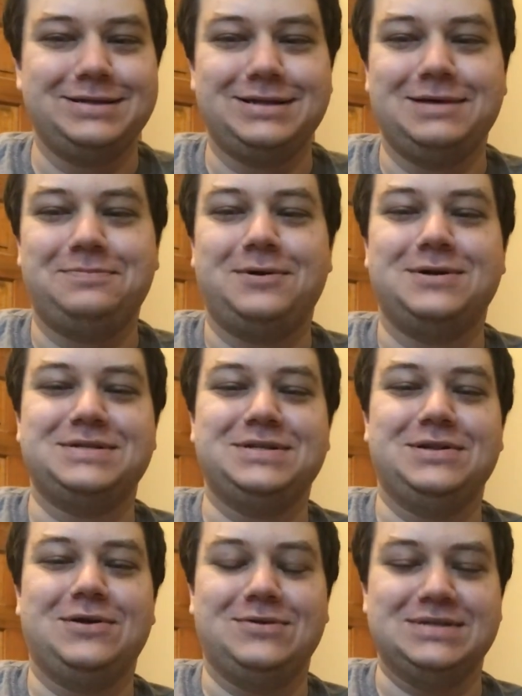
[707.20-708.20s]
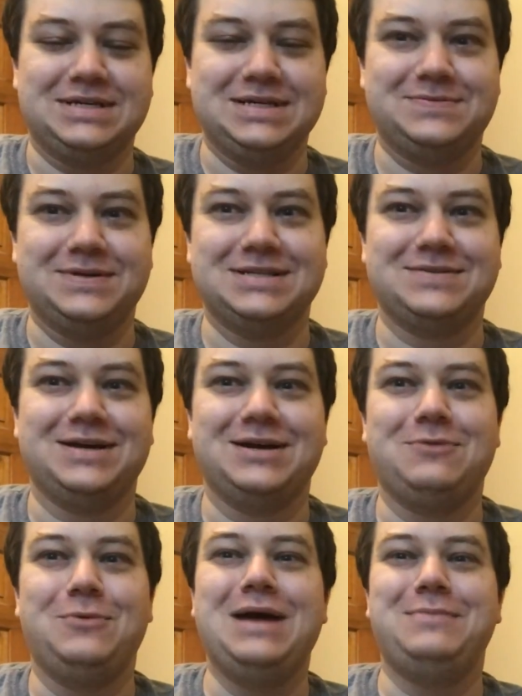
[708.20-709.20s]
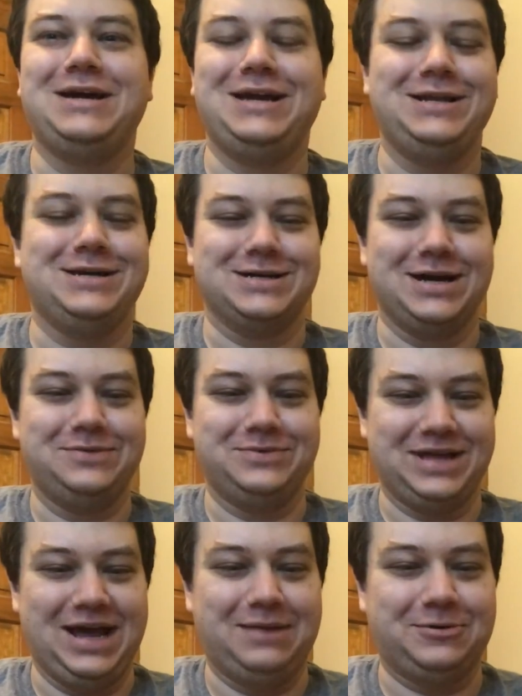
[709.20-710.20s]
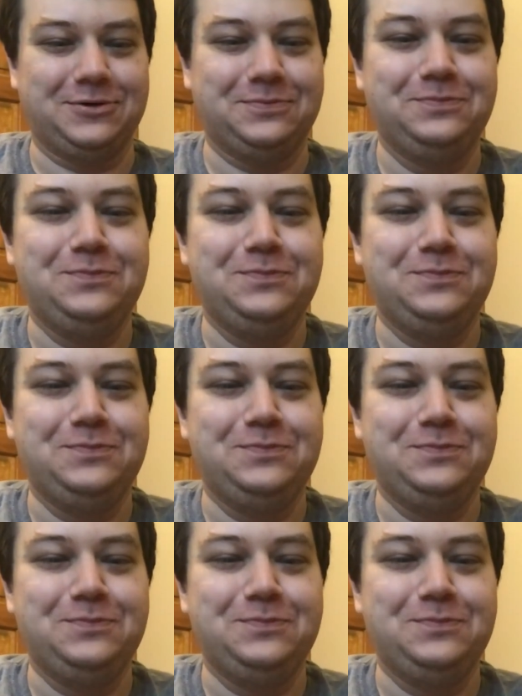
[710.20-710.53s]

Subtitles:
That part still always gets me, because like, why am I hitting a gun with a hammer?